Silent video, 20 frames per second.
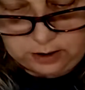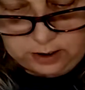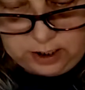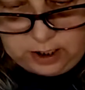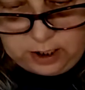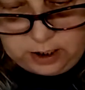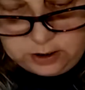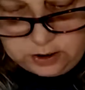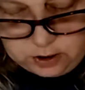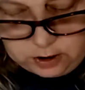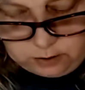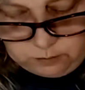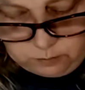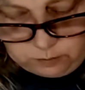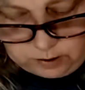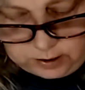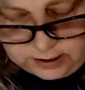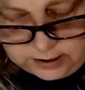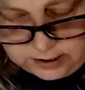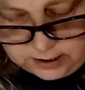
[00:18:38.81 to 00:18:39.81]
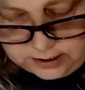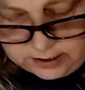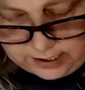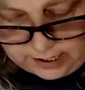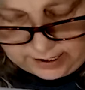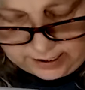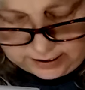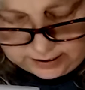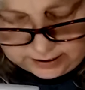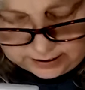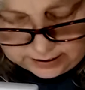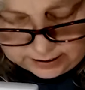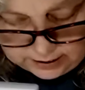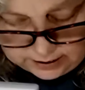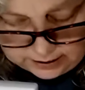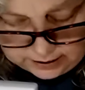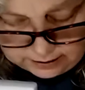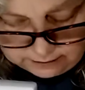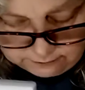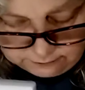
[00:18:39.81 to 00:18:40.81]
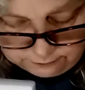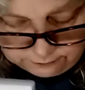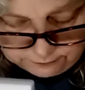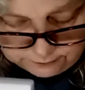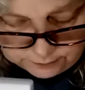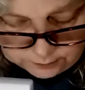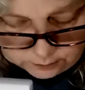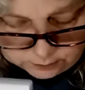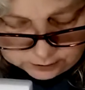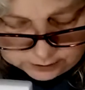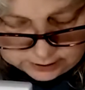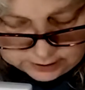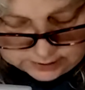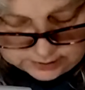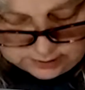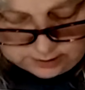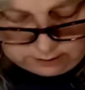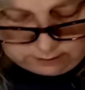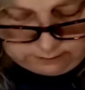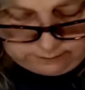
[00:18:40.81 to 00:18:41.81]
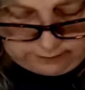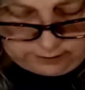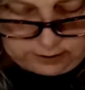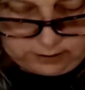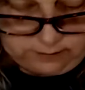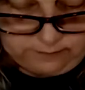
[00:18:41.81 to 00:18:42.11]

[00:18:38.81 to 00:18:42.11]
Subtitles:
So you want to take and fold this over.